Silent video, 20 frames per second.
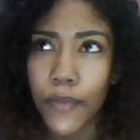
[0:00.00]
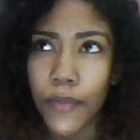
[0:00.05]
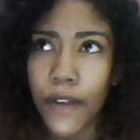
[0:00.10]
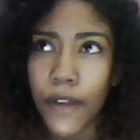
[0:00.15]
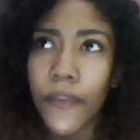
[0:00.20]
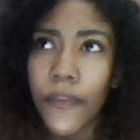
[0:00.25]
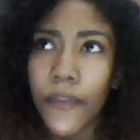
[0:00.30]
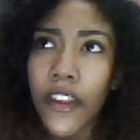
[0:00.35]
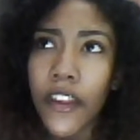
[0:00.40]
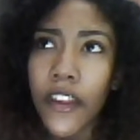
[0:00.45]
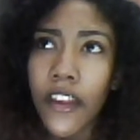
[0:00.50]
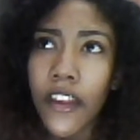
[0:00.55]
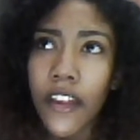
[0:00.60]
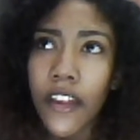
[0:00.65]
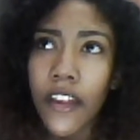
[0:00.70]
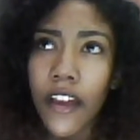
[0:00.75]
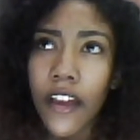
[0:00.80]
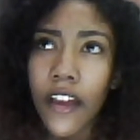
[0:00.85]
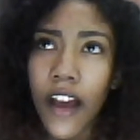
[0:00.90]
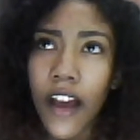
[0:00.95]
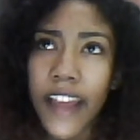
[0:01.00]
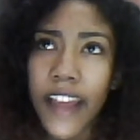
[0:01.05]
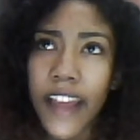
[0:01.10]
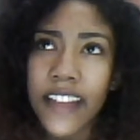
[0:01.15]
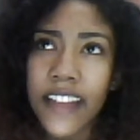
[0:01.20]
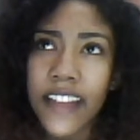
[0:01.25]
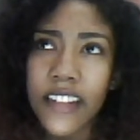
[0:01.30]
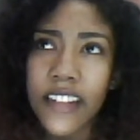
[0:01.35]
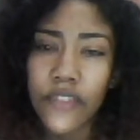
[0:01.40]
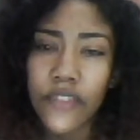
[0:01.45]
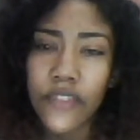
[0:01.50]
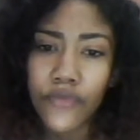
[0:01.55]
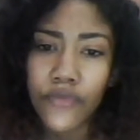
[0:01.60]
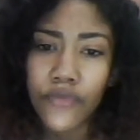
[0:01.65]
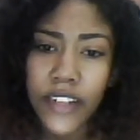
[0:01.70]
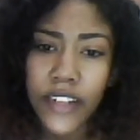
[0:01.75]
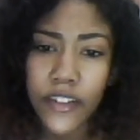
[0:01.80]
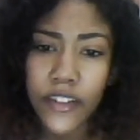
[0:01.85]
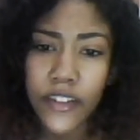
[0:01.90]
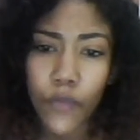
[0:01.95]
But I guess there's a
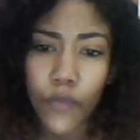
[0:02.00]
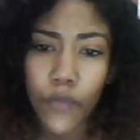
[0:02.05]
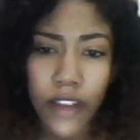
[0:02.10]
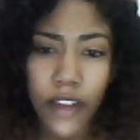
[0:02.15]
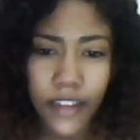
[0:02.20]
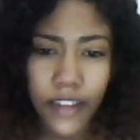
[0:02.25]
reason why